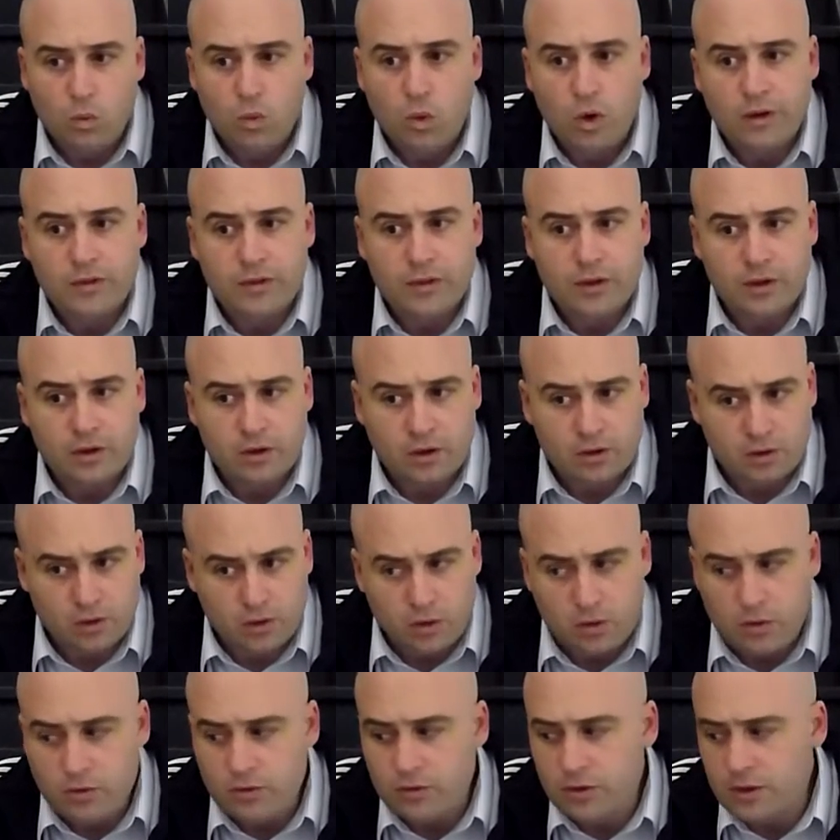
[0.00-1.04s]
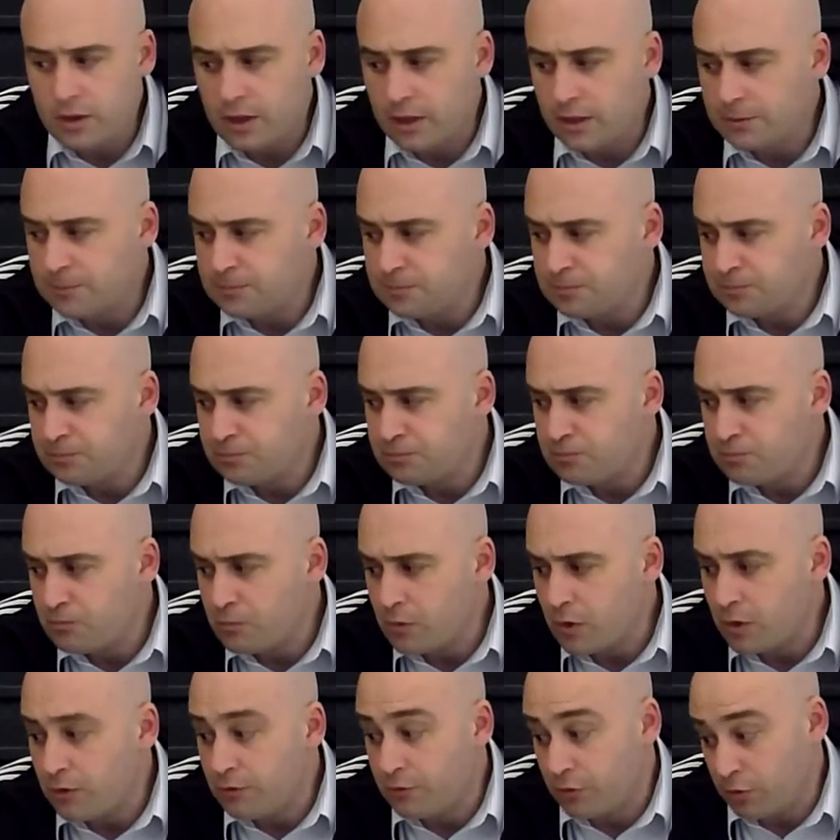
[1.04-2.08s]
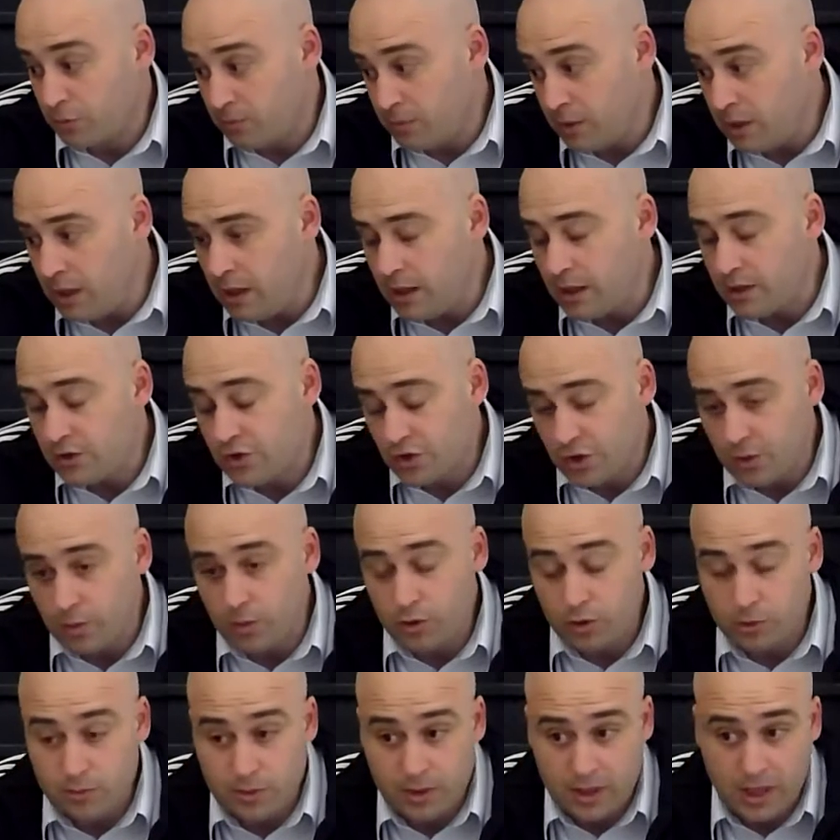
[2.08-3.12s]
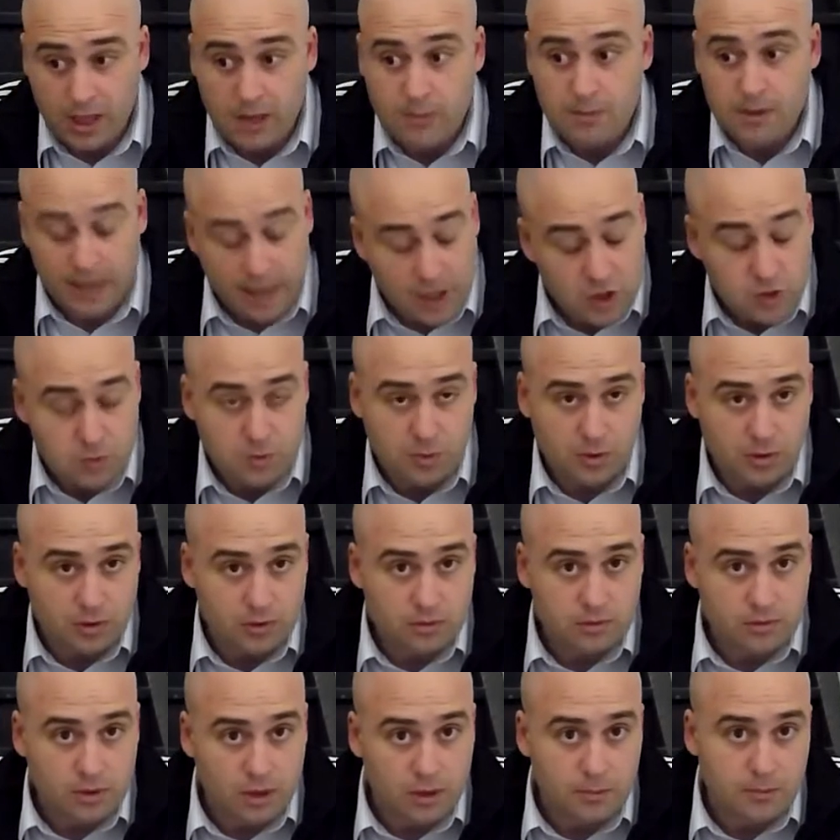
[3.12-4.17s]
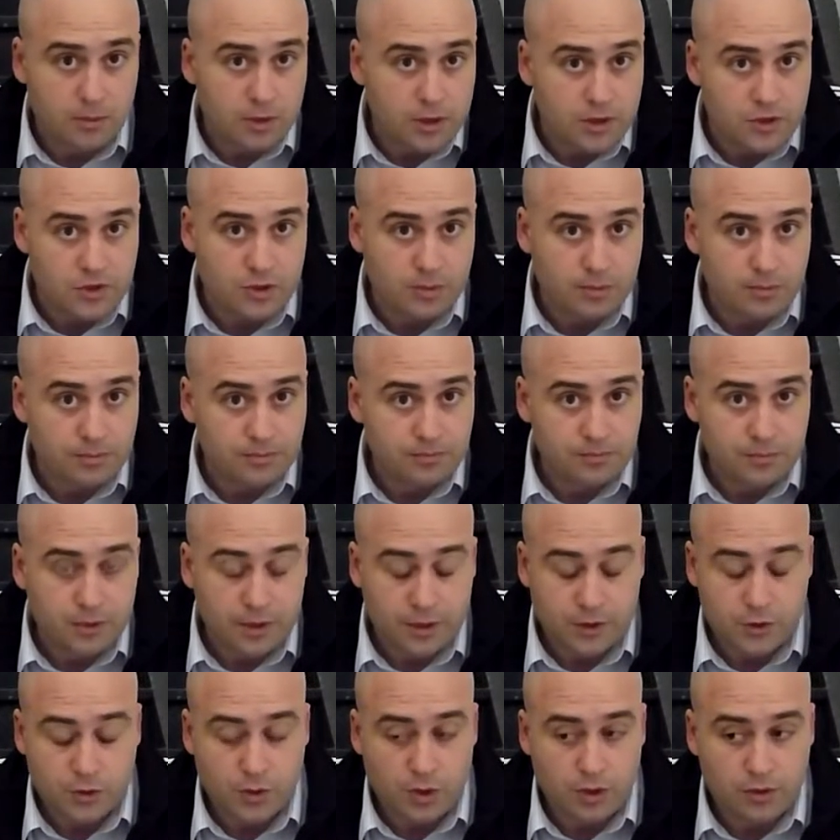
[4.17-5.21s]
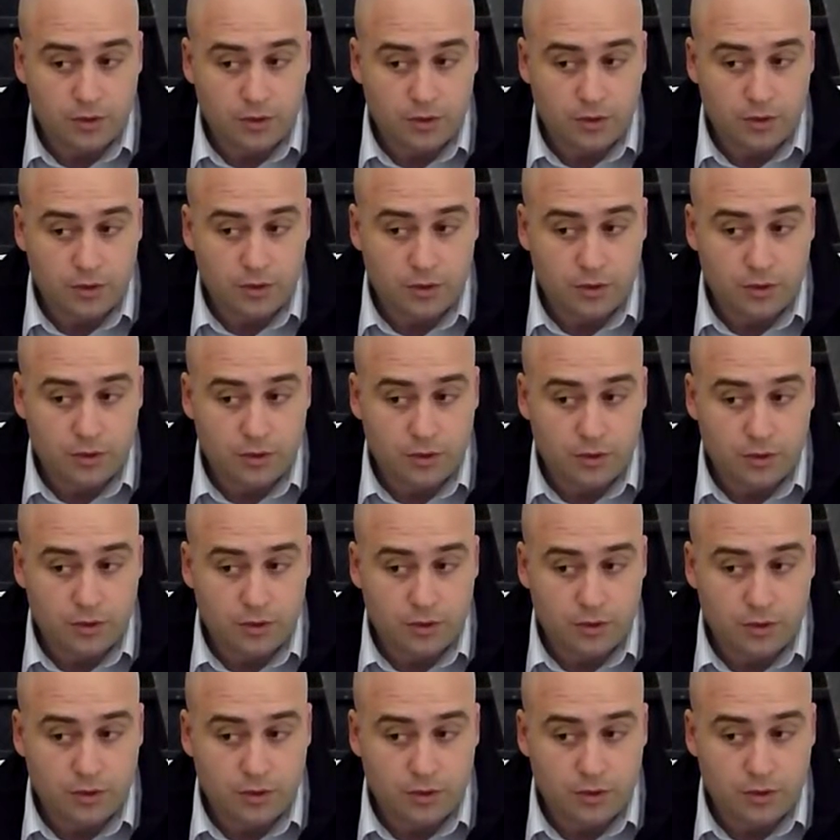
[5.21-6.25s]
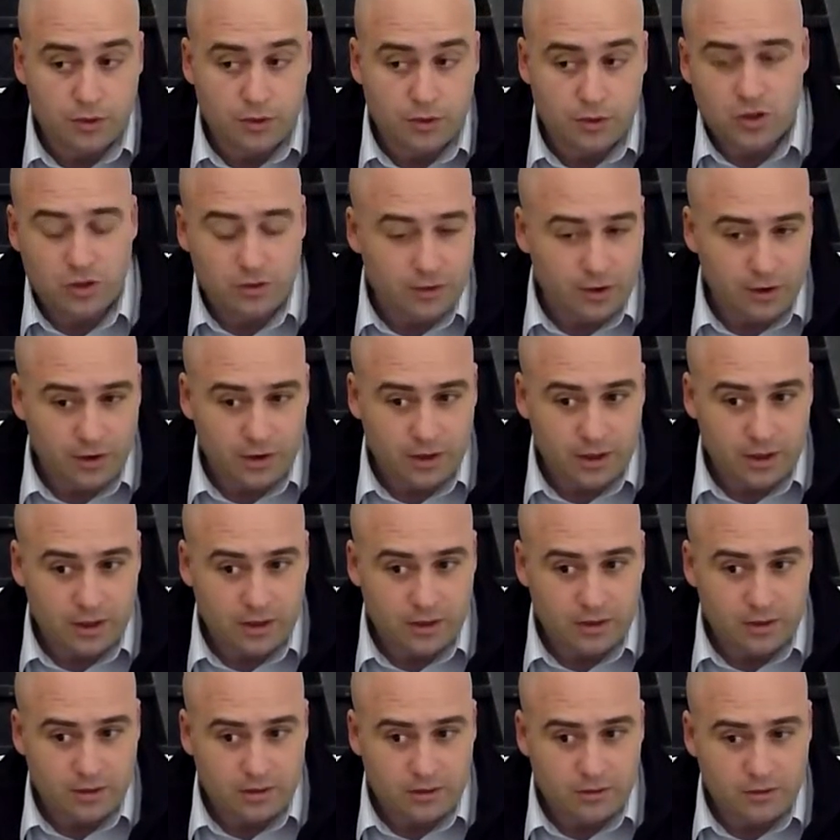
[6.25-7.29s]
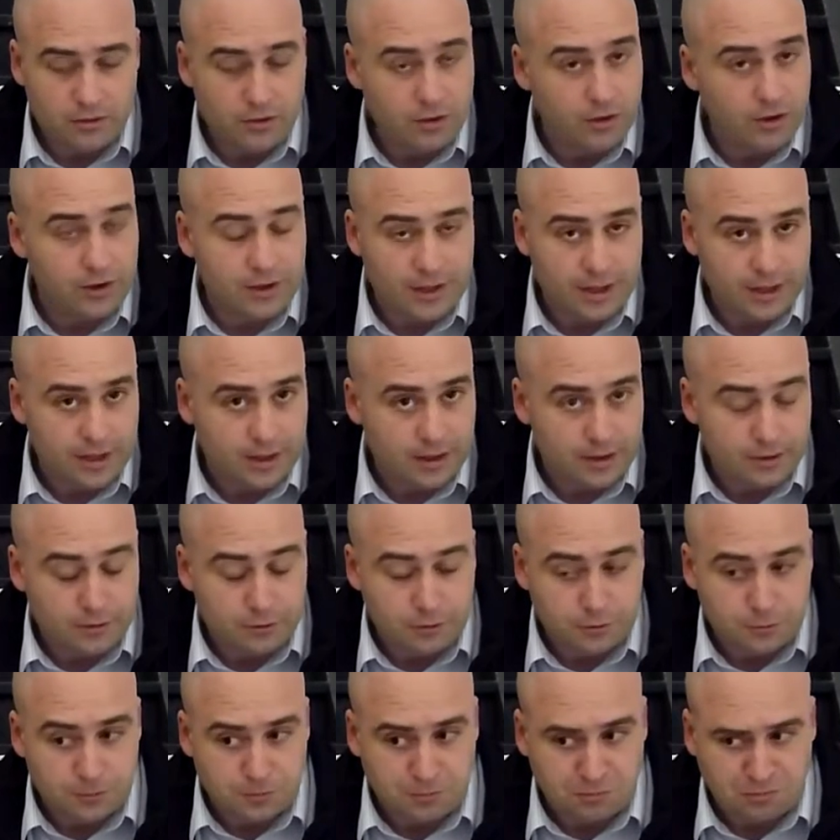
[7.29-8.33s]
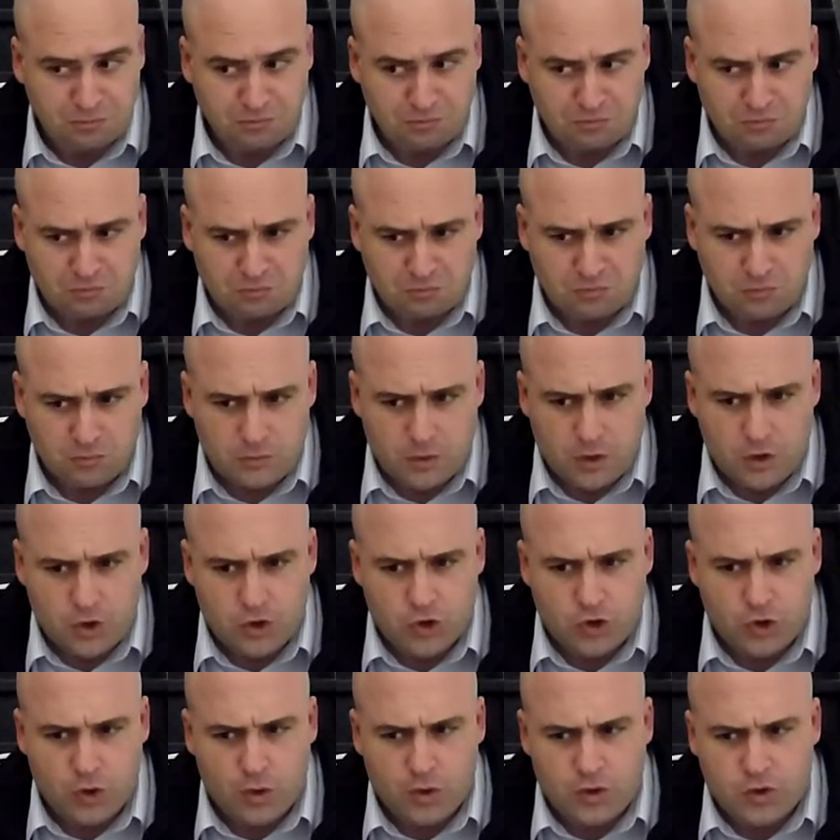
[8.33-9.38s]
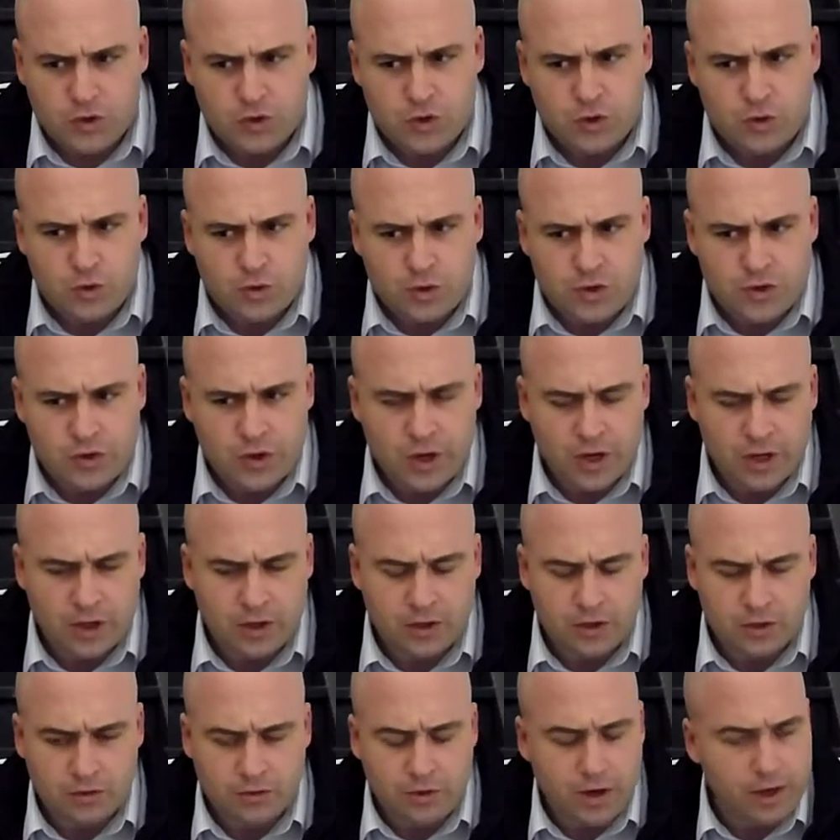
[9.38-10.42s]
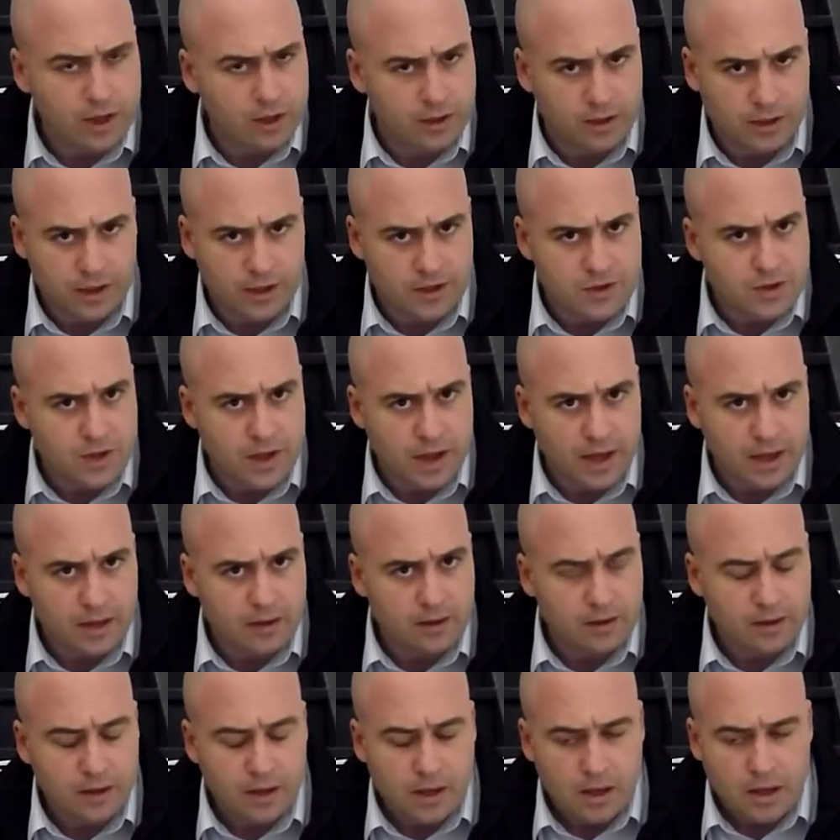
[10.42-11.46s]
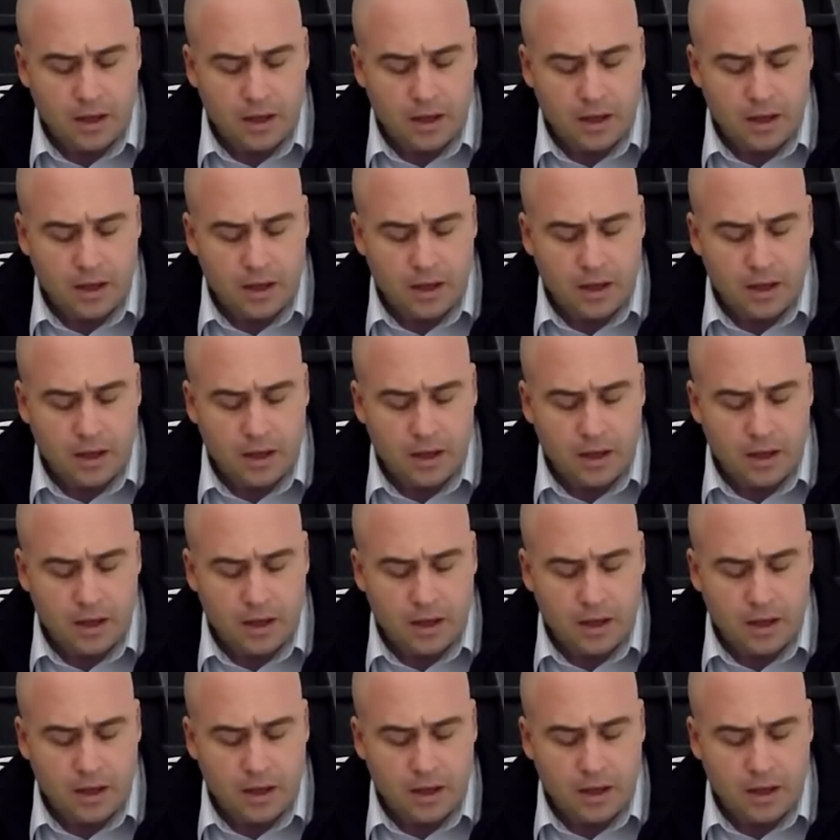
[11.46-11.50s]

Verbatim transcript: what they're clothed in, for me, as someone who became an expert on Buddhism in 12 years, is actually very, very negative. So as soon as I could recognize that,